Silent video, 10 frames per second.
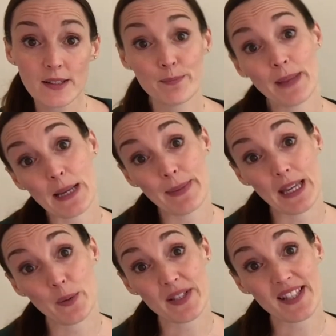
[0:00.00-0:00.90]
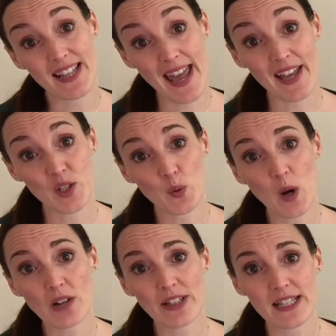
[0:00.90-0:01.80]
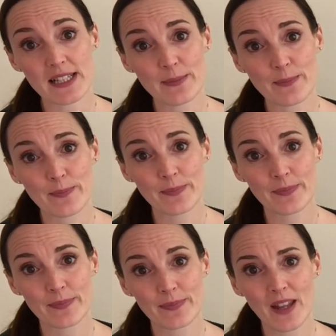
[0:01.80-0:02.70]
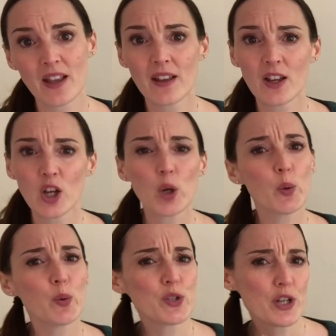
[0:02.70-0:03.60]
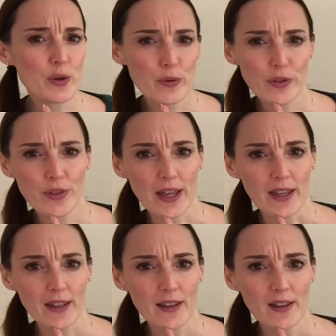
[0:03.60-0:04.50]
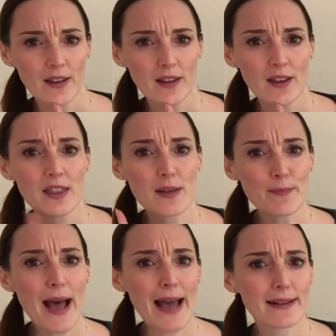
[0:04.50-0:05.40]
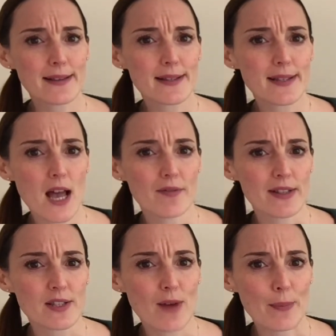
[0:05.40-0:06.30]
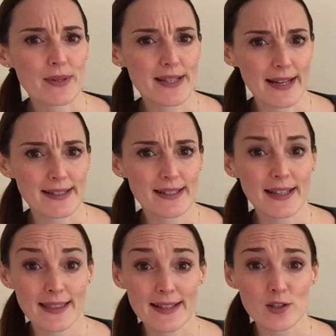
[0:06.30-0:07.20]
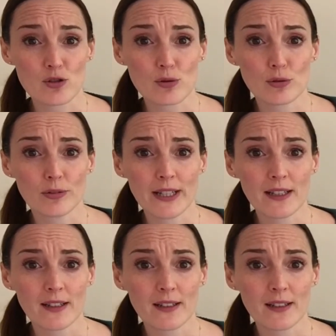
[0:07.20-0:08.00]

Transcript: Maybe he was scared or worried. Who do you think the man and the servants represent in this story?